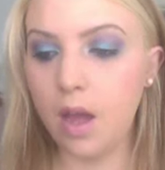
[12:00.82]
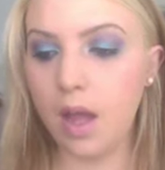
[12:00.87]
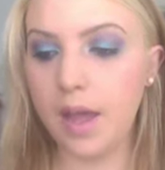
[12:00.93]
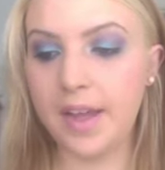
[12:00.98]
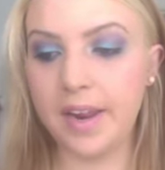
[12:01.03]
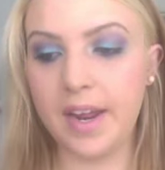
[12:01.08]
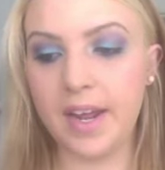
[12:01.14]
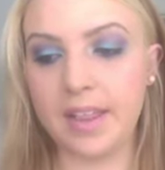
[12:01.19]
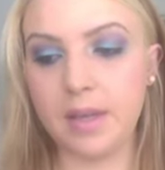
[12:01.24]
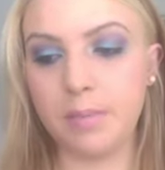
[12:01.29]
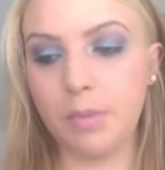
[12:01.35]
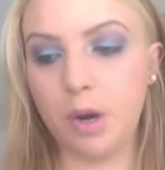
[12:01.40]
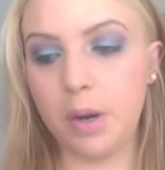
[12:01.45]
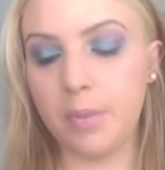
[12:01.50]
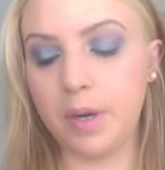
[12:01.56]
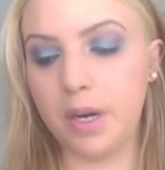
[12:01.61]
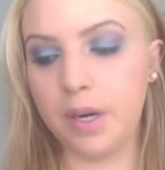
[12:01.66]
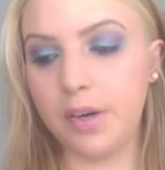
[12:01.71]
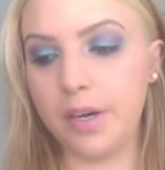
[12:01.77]
and at the
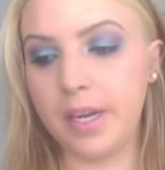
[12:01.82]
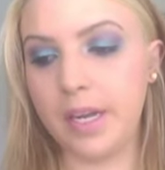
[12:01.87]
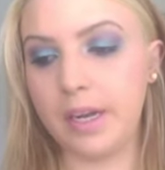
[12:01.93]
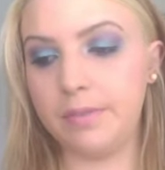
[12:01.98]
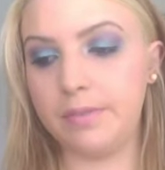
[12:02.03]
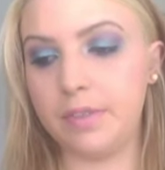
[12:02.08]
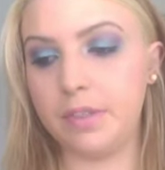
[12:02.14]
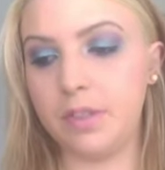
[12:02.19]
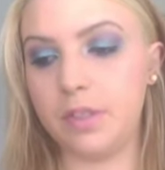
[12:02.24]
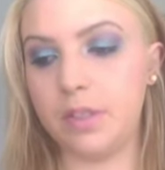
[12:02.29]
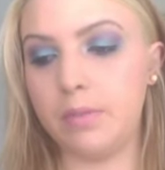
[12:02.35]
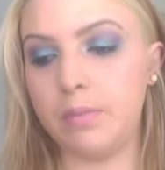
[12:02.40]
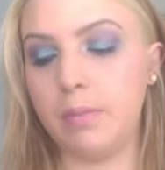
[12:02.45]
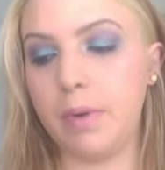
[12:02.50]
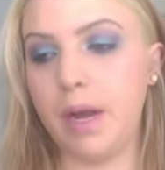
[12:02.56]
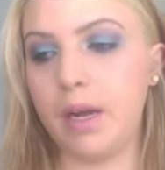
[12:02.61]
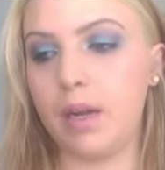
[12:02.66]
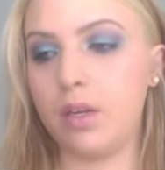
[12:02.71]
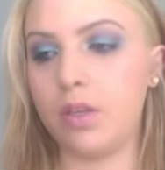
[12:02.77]
moment I only have the
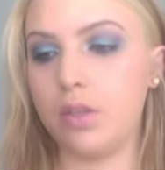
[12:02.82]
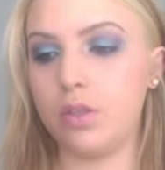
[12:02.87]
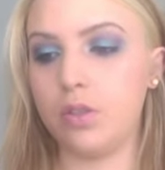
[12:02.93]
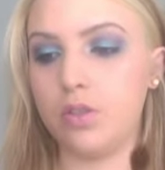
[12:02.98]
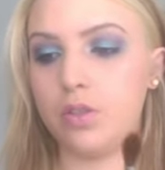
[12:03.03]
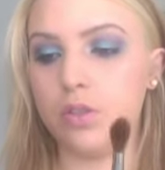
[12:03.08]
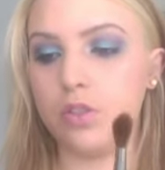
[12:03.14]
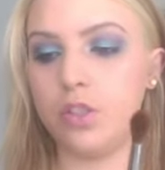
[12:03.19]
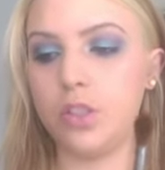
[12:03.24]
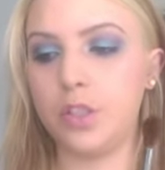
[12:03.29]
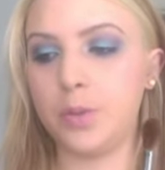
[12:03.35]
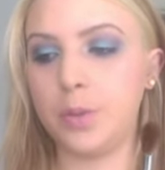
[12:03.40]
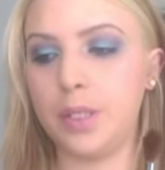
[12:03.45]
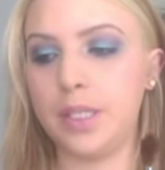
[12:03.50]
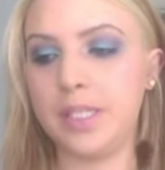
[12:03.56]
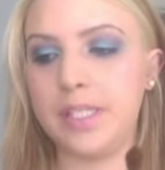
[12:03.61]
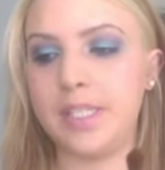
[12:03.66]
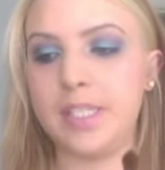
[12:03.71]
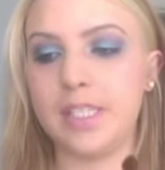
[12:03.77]
MAC
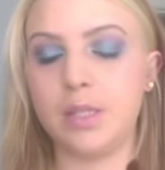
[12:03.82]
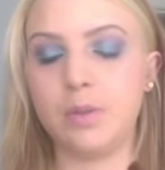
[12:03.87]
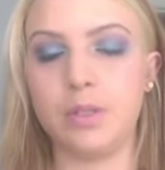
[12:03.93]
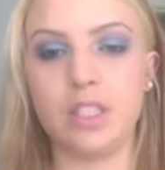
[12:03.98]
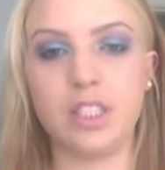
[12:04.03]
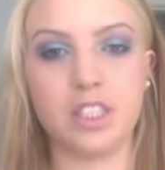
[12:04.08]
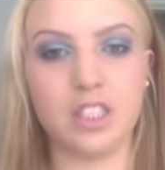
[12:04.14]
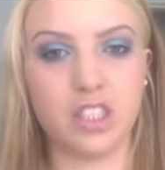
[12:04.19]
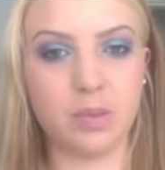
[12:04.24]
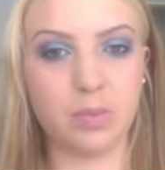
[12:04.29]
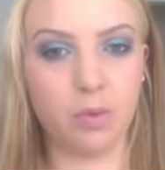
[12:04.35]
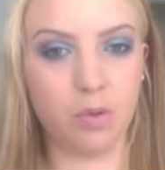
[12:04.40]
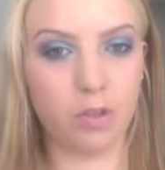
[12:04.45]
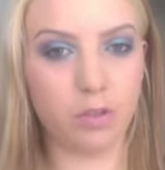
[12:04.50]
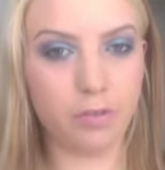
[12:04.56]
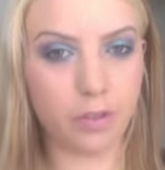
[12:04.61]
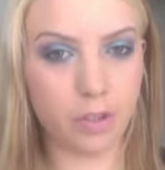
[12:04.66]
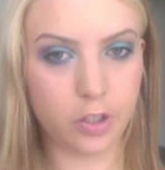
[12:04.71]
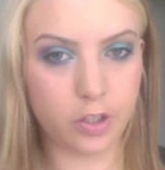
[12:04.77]
226, which is a
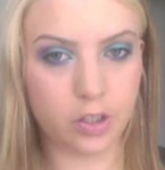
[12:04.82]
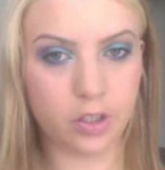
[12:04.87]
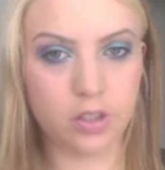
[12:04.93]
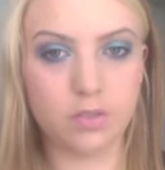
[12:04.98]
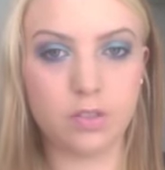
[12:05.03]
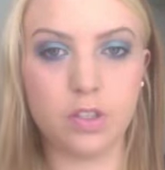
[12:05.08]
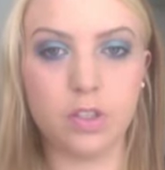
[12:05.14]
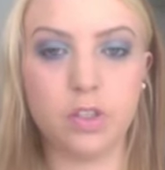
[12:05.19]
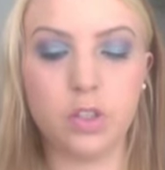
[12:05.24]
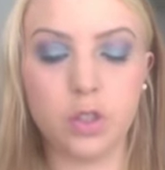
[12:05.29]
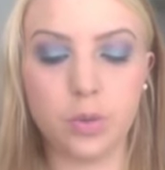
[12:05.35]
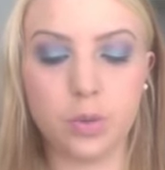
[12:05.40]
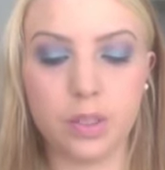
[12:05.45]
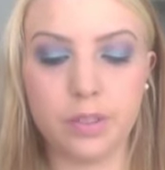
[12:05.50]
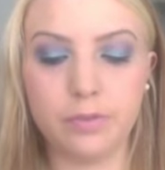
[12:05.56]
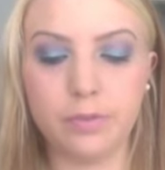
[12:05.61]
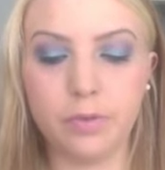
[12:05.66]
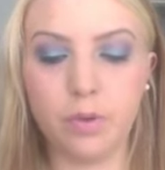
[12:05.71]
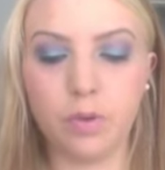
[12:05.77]
smaller version of the
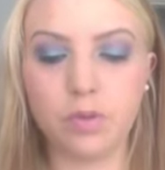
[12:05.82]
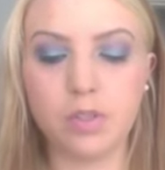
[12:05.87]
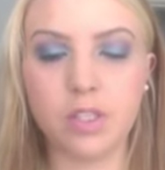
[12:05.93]
224.